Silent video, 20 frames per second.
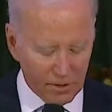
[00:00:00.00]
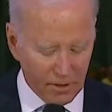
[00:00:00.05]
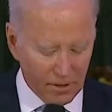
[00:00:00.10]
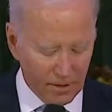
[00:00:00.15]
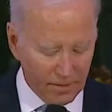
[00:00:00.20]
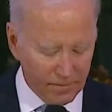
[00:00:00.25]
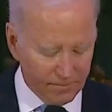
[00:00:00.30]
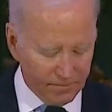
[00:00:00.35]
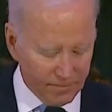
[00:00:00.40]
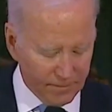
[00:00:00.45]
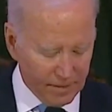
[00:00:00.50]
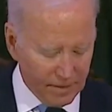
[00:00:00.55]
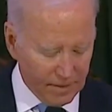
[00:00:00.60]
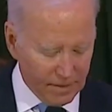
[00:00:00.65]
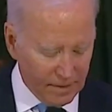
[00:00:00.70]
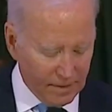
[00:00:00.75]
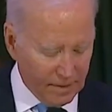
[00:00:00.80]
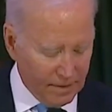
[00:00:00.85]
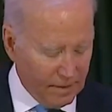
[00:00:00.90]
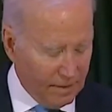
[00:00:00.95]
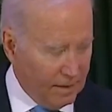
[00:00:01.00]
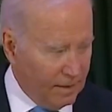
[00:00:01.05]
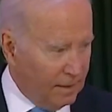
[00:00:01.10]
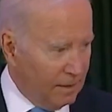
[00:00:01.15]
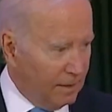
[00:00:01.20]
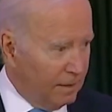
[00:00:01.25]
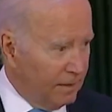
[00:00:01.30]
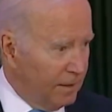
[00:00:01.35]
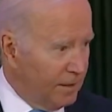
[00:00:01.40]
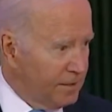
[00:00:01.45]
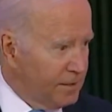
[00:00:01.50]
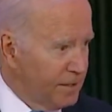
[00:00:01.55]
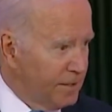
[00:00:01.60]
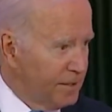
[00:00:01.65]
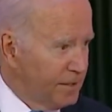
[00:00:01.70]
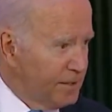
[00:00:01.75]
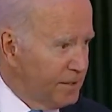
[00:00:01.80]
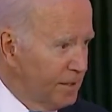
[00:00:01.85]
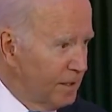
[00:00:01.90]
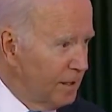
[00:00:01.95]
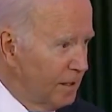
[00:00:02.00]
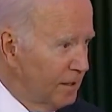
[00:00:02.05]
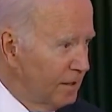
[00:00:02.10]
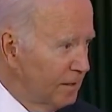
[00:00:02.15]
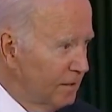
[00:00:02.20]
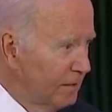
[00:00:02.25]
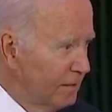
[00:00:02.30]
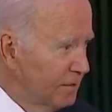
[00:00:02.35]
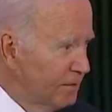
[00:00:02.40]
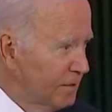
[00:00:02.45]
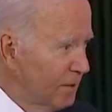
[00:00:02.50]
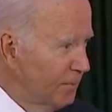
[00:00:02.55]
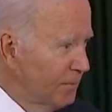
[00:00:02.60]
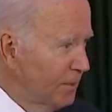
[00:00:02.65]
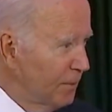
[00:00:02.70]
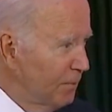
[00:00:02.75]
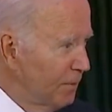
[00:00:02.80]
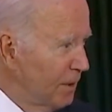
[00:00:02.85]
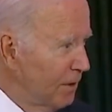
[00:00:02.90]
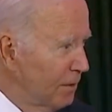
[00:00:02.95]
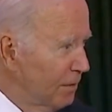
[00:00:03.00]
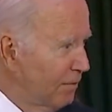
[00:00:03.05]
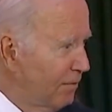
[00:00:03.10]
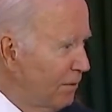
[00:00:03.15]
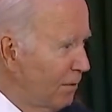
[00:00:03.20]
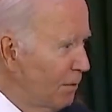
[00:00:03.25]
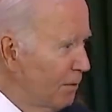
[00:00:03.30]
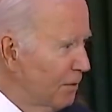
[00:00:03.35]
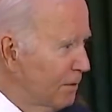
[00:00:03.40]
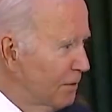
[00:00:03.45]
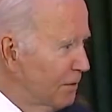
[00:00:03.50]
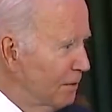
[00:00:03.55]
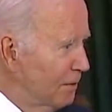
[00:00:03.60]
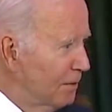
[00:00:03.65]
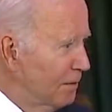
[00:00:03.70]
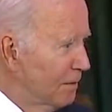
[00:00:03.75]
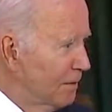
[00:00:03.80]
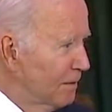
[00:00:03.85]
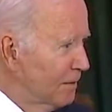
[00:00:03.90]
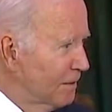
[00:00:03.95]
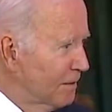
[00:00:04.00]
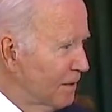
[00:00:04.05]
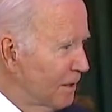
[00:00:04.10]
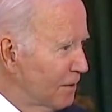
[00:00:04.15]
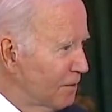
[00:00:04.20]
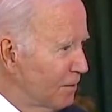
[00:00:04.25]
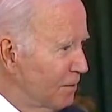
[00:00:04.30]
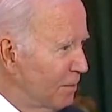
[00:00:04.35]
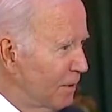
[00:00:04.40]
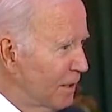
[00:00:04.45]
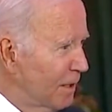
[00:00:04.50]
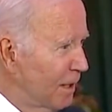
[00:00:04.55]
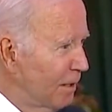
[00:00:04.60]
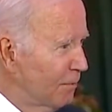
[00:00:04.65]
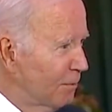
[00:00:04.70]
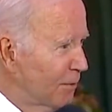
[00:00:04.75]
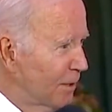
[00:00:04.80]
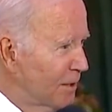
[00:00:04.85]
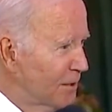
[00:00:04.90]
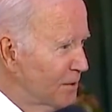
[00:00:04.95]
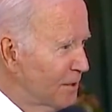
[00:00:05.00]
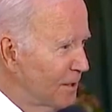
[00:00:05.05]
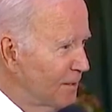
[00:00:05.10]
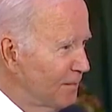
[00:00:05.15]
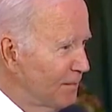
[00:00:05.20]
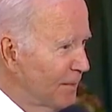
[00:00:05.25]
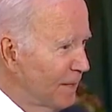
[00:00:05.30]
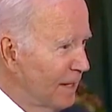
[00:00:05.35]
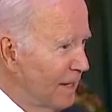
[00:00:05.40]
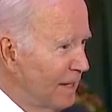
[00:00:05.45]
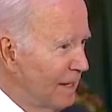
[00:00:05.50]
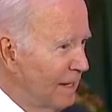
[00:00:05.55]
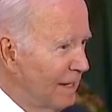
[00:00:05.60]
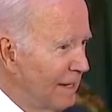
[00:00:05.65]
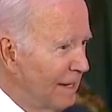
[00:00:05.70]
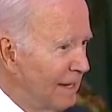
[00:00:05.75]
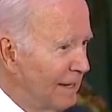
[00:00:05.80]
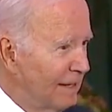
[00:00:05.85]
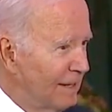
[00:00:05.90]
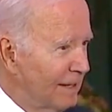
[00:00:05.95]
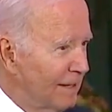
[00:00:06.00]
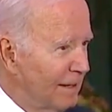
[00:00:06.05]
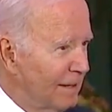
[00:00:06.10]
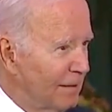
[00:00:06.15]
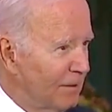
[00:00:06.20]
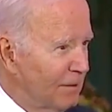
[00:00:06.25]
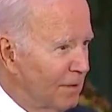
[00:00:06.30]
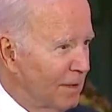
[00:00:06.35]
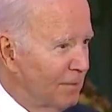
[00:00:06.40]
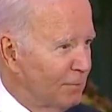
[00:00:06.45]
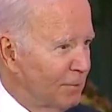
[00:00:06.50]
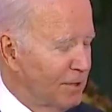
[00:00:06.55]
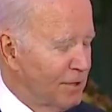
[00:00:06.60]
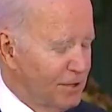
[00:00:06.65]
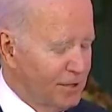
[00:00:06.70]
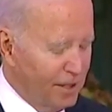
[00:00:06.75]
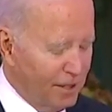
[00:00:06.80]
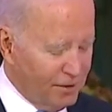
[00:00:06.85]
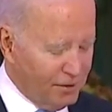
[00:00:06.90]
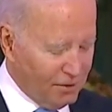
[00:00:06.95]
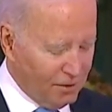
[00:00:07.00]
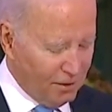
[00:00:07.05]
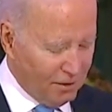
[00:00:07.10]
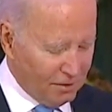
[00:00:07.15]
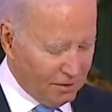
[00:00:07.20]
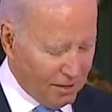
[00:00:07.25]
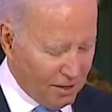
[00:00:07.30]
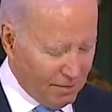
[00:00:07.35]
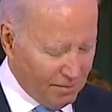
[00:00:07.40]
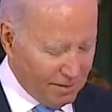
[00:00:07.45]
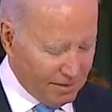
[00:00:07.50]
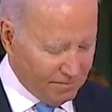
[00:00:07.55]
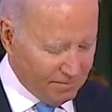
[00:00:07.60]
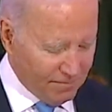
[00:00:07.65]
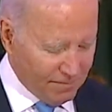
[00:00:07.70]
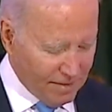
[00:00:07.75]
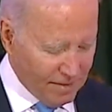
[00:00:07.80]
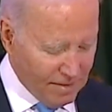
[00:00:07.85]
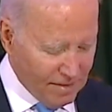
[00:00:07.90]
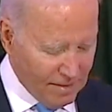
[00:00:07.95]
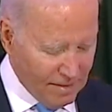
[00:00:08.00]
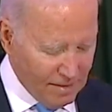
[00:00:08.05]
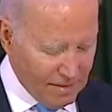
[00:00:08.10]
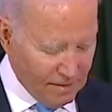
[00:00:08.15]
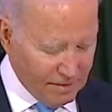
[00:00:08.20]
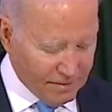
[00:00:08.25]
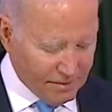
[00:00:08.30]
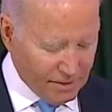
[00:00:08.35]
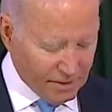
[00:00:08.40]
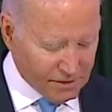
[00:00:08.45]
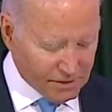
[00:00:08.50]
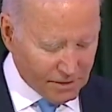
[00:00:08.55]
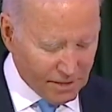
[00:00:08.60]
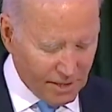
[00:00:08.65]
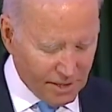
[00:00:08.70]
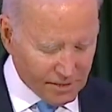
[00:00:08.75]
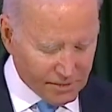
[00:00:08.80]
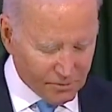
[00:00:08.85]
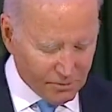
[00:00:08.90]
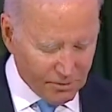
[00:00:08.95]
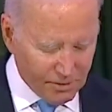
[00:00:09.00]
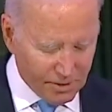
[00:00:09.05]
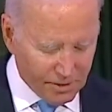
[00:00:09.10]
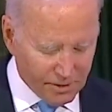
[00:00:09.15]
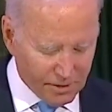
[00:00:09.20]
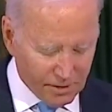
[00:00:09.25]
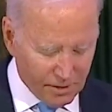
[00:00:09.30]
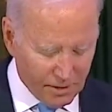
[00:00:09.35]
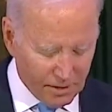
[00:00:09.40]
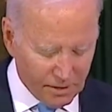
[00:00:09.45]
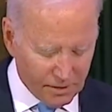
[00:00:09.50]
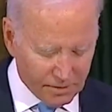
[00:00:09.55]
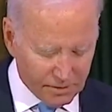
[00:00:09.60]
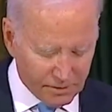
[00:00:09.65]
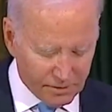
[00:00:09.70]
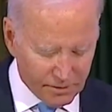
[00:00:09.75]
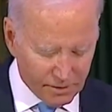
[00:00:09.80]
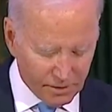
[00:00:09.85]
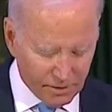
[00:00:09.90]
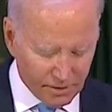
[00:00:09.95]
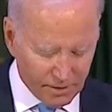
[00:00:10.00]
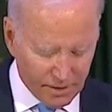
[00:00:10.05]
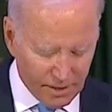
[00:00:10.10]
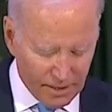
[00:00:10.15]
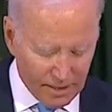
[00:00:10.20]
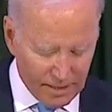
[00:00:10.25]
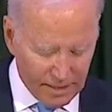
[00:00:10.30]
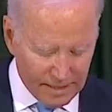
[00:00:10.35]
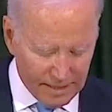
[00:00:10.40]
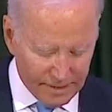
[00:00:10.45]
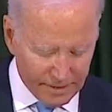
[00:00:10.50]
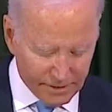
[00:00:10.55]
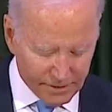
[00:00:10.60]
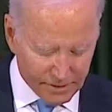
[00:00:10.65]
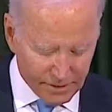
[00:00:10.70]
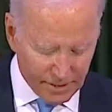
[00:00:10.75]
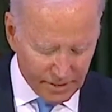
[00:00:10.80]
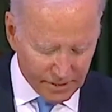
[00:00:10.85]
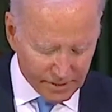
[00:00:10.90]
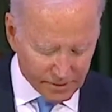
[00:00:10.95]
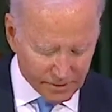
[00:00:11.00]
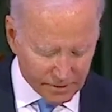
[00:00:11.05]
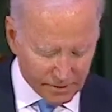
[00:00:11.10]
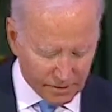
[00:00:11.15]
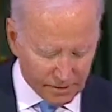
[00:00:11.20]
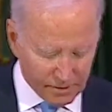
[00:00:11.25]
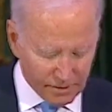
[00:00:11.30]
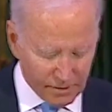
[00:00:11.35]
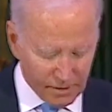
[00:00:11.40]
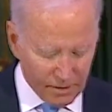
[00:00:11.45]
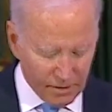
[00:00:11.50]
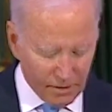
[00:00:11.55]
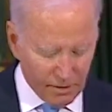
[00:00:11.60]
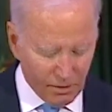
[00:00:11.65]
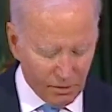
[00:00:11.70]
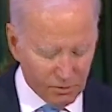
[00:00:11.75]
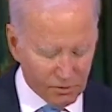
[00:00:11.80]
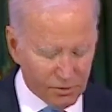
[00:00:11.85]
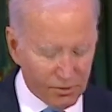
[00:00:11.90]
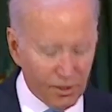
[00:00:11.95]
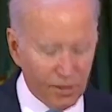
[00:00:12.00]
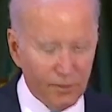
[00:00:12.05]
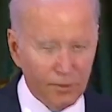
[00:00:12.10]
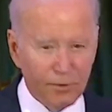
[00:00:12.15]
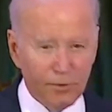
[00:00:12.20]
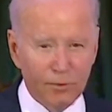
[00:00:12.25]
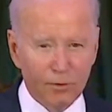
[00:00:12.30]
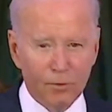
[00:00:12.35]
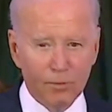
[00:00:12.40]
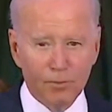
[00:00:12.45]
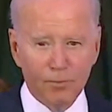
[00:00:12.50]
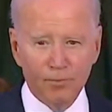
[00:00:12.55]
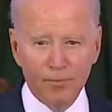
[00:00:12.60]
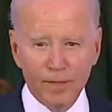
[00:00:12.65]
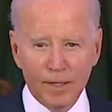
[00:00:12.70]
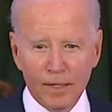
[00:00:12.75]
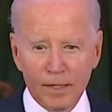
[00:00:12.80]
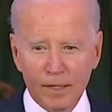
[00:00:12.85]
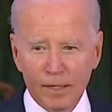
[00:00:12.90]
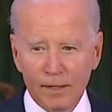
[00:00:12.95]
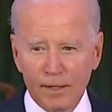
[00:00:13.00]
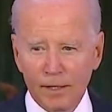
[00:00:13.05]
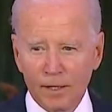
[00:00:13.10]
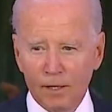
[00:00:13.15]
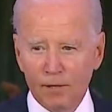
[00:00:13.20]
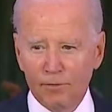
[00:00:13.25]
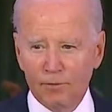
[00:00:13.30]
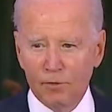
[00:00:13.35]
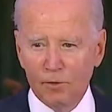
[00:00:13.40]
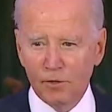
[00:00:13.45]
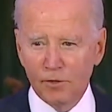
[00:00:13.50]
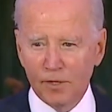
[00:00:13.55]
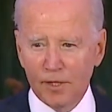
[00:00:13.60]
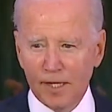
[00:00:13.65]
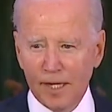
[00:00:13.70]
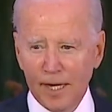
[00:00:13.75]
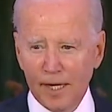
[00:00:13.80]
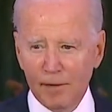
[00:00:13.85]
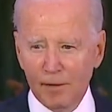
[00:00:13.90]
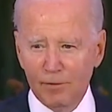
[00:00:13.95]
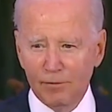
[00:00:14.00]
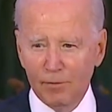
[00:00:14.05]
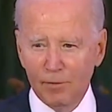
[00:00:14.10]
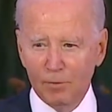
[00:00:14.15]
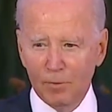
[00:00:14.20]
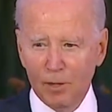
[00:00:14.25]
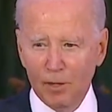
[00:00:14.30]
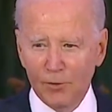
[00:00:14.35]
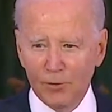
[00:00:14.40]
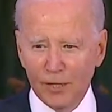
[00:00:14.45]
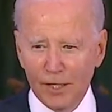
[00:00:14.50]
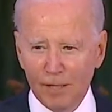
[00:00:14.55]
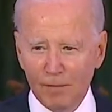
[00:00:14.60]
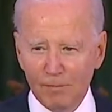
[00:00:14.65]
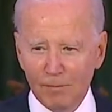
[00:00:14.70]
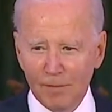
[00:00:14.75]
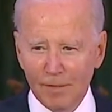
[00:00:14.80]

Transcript: Uh, this is uh, something we look forward to since we become president, and uh, we appreciate you all coming. Just last week, uh, Jill and I had a chance to host another group, the Air Force Academy football team.